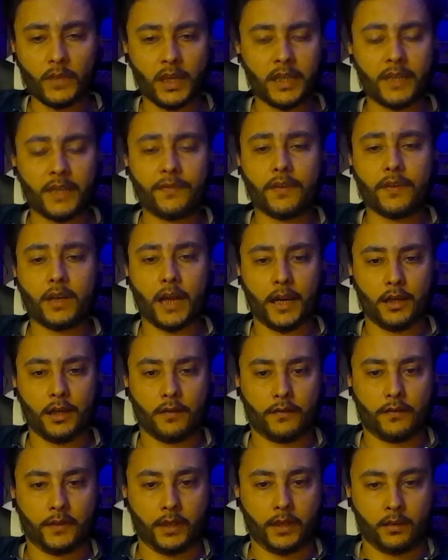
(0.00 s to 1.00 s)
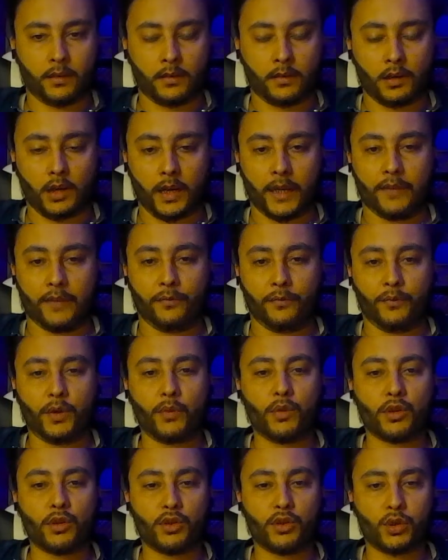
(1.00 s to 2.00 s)
different kind of thing. And we
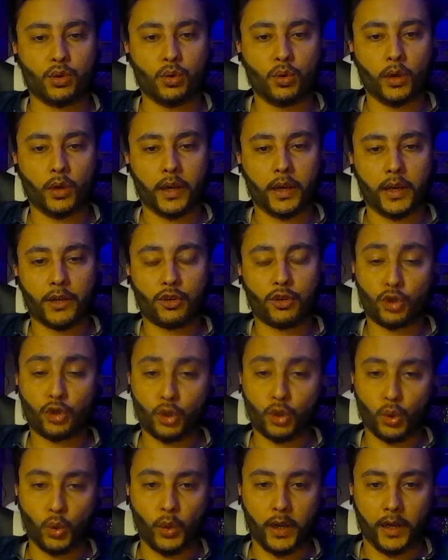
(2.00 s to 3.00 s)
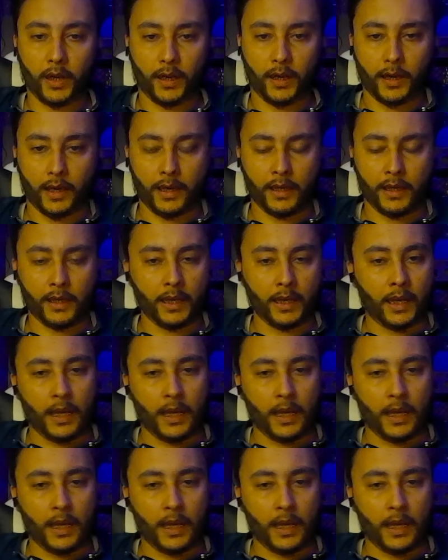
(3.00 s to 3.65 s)
will do it through AI,